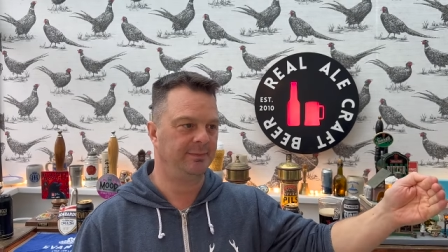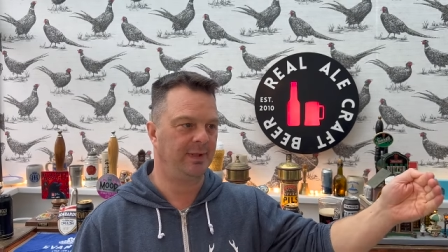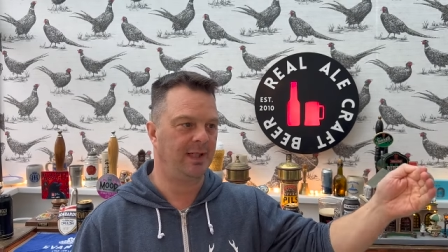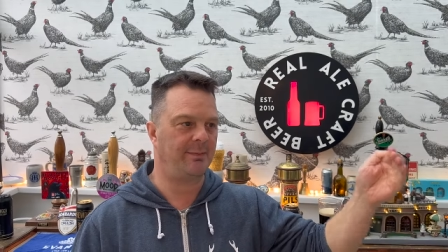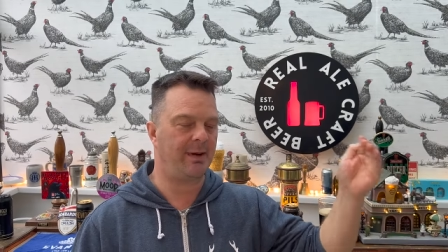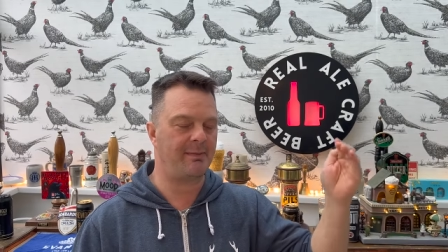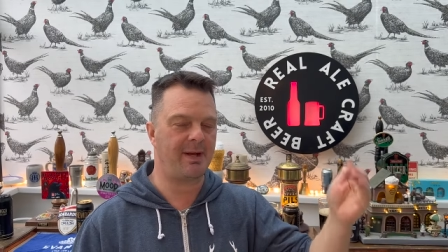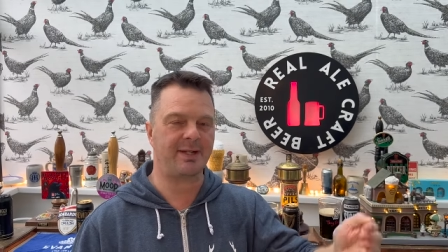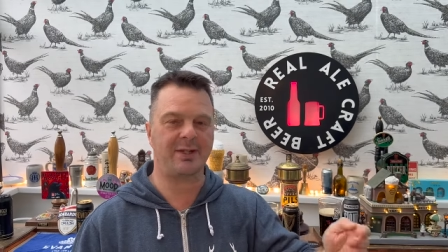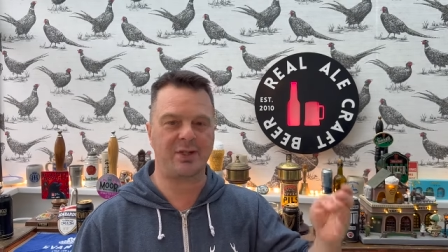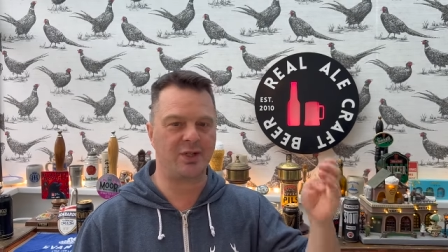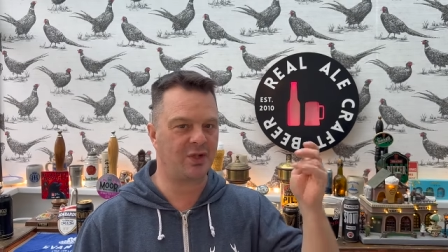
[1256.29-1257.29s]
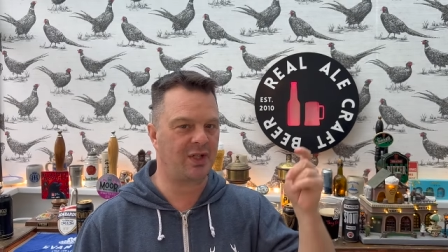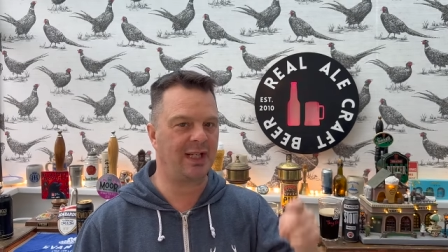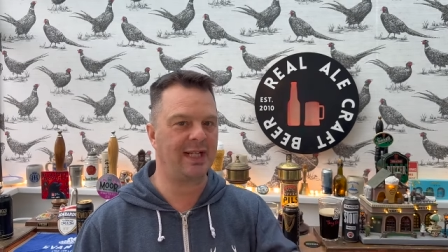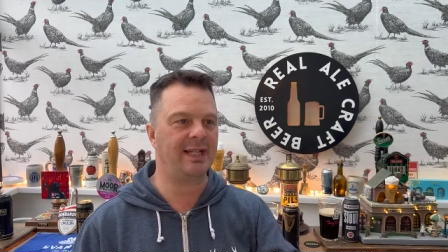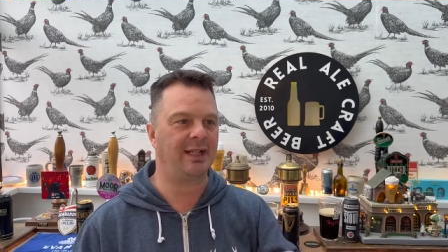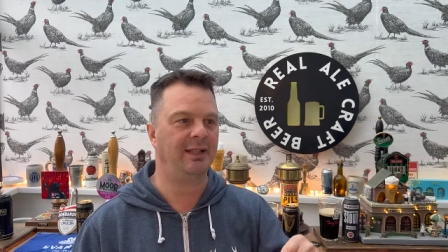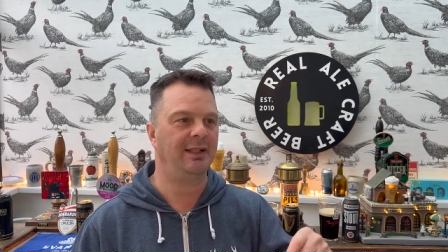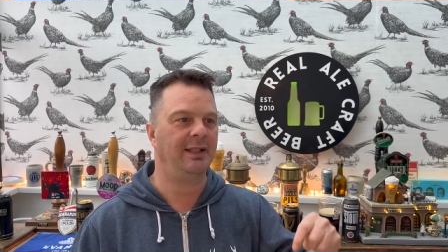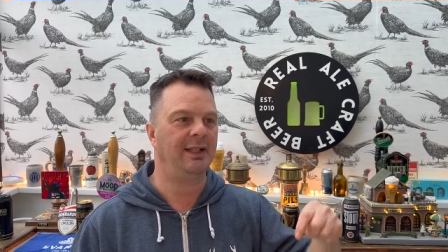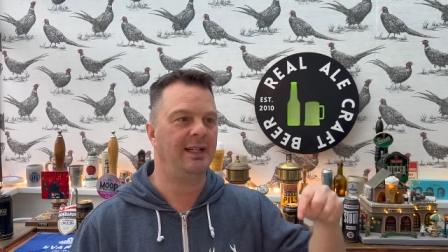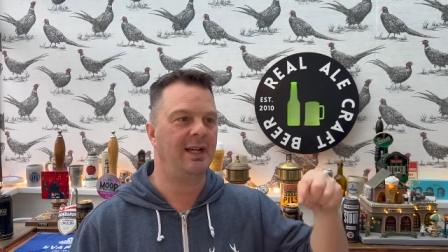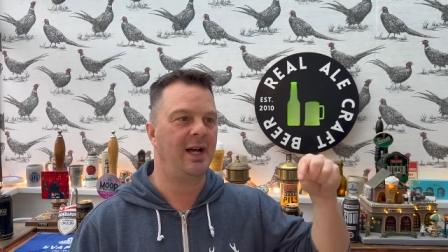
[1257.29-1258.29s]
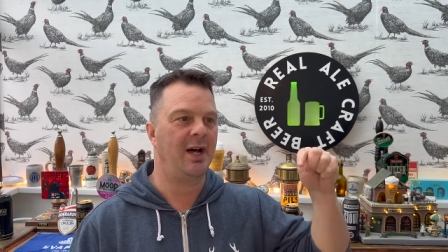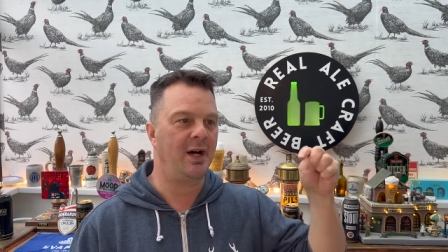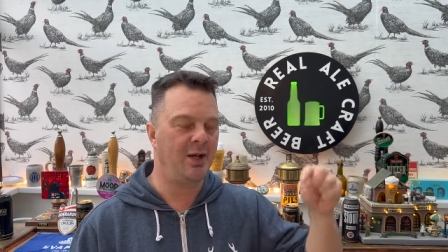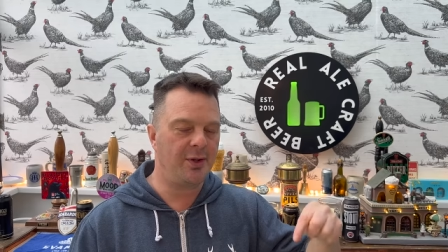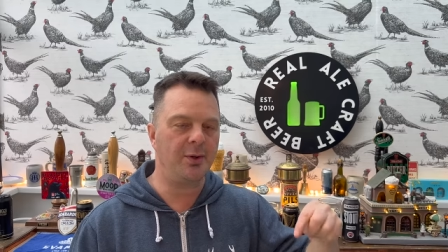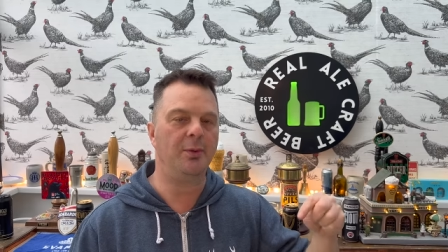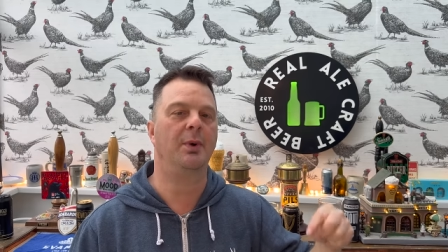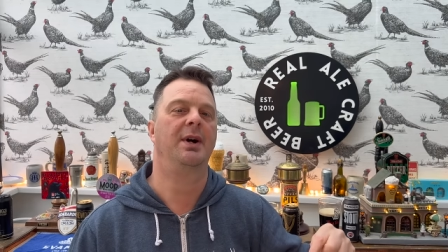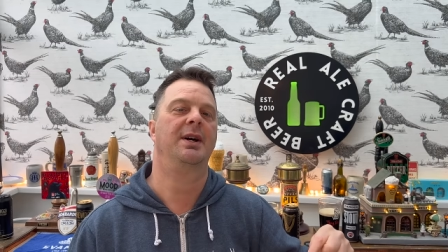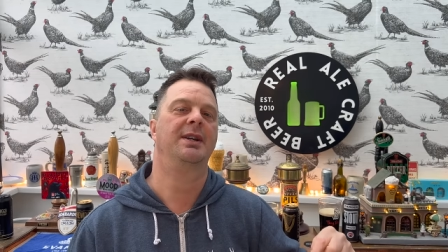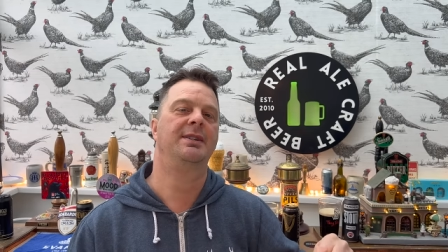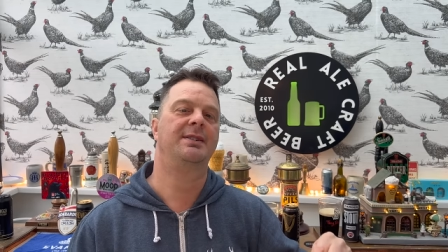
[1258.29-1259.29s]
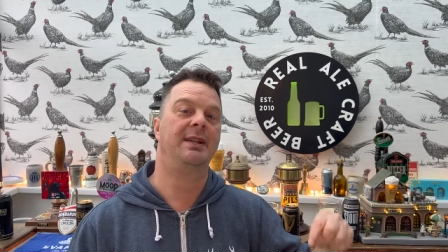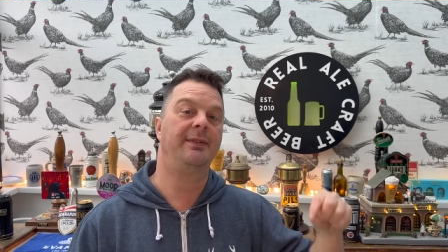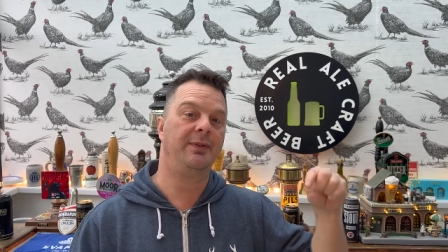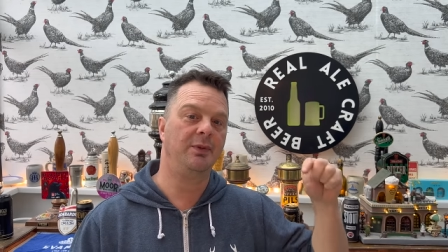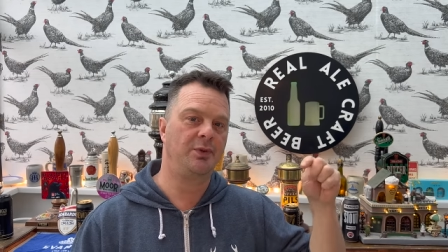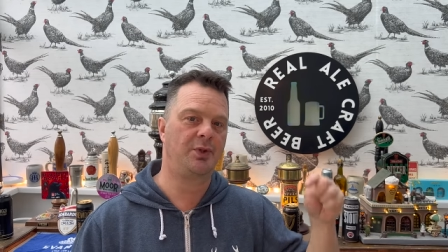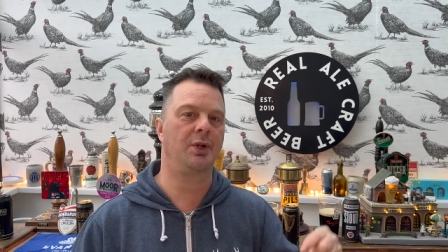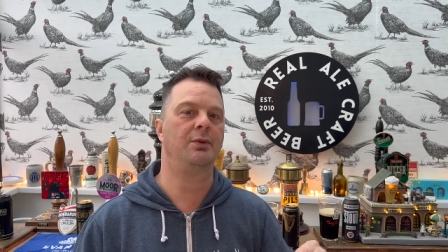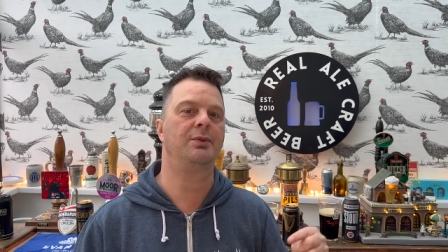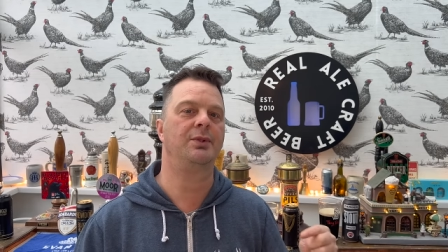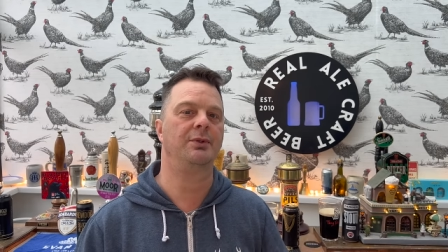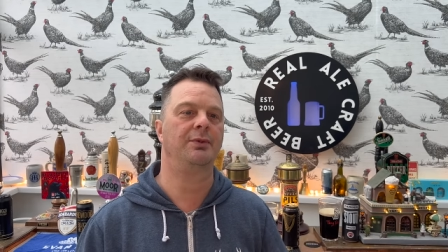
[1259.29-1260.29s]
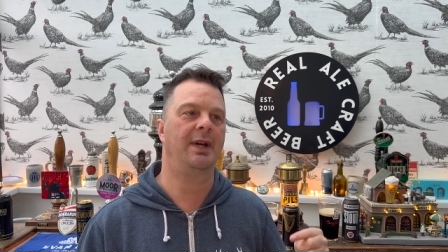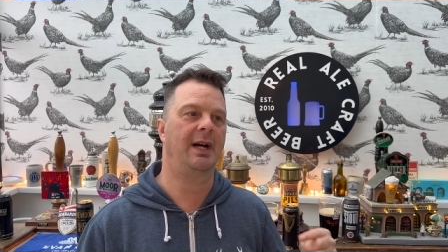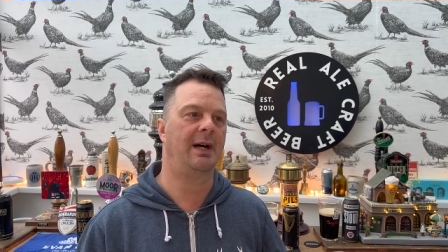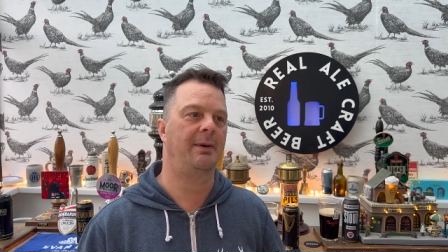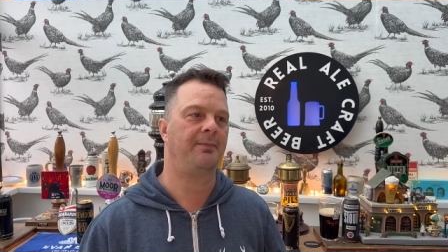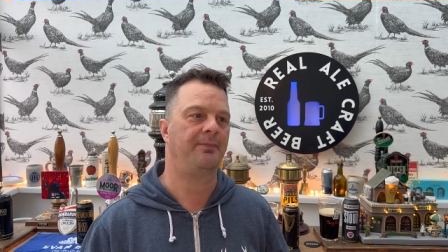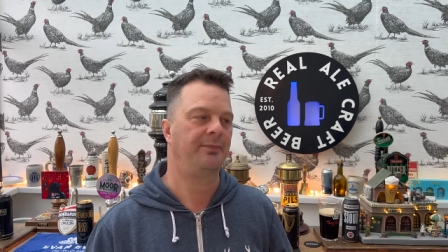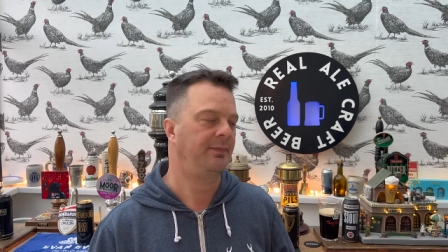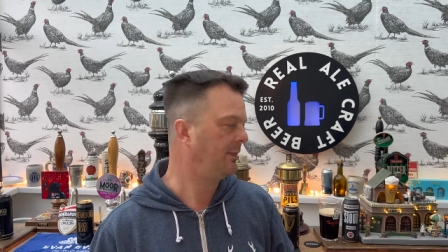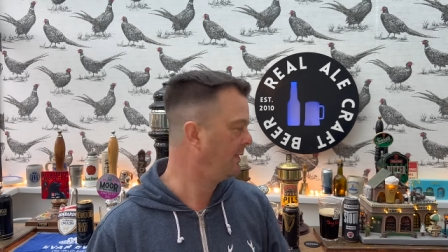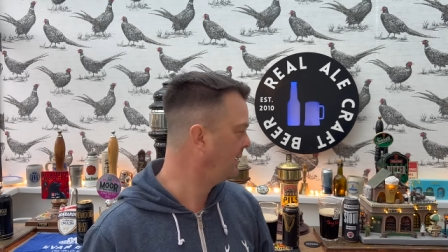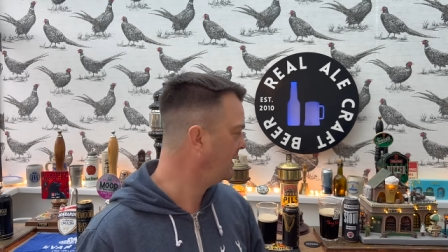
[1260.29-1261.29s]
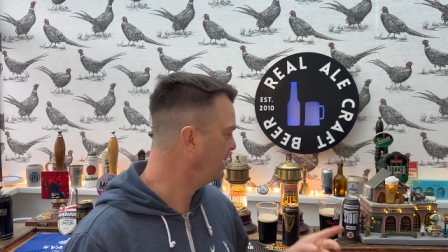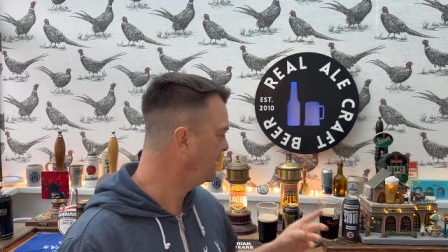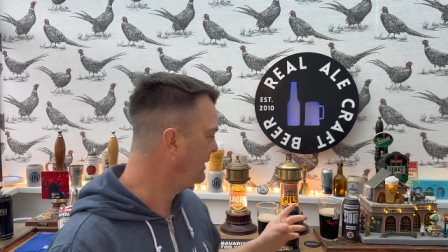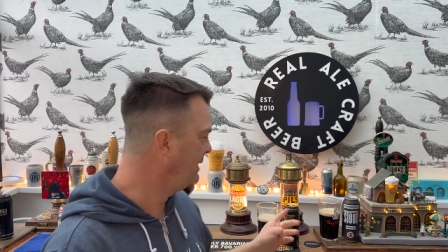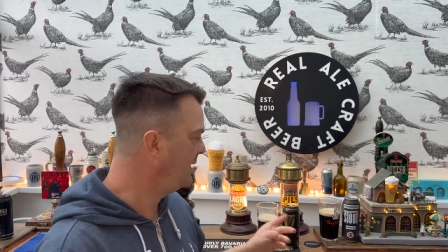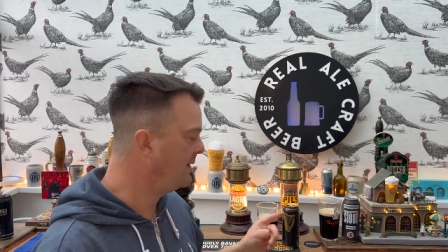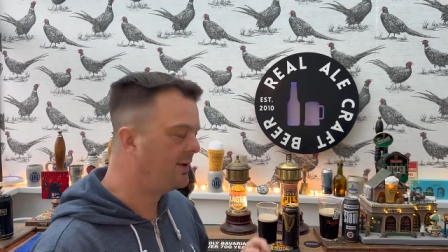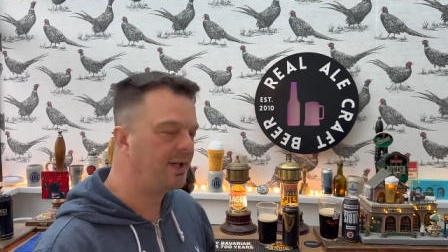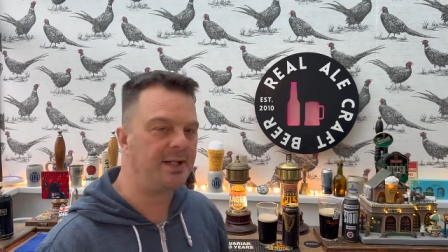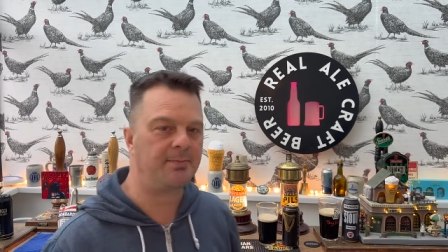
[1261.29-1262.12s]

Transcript: And my message is clear. Otherwise, if you don't do that, these